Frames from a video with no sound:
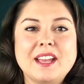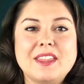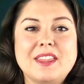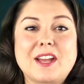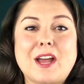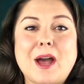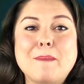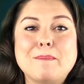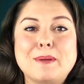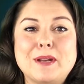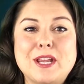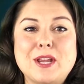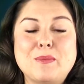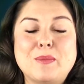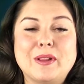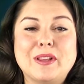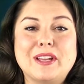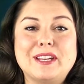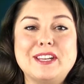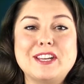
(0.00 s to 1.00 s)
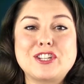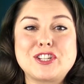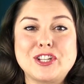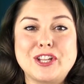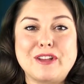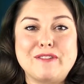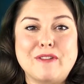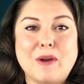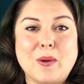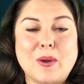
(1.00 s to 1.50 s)
The company will
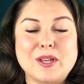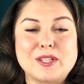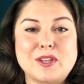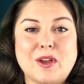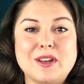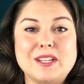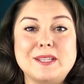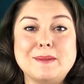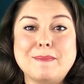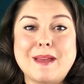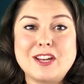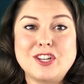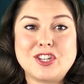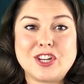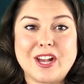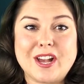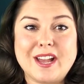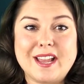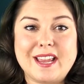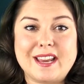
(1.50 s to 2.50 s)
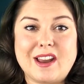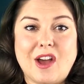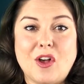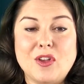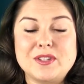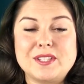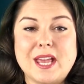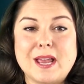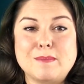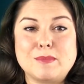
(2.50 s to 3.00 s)
initially focus on dementia in
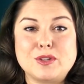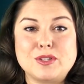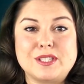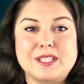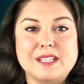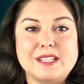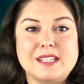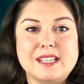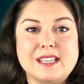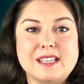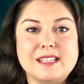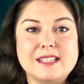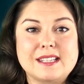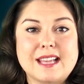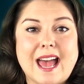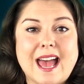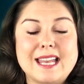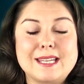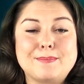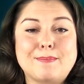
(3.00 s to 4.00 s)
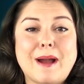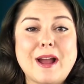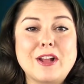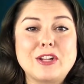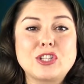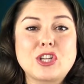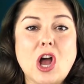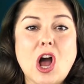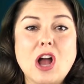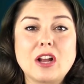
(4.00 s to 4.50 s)
Alzheimer's disease and
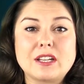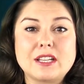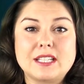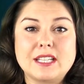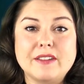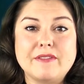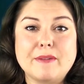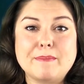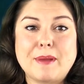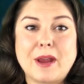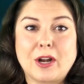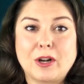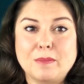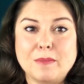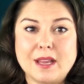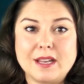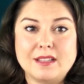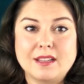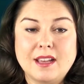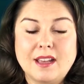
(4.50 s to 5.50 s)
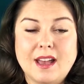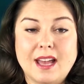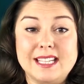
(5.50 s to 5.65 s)
mild cognitive impairment,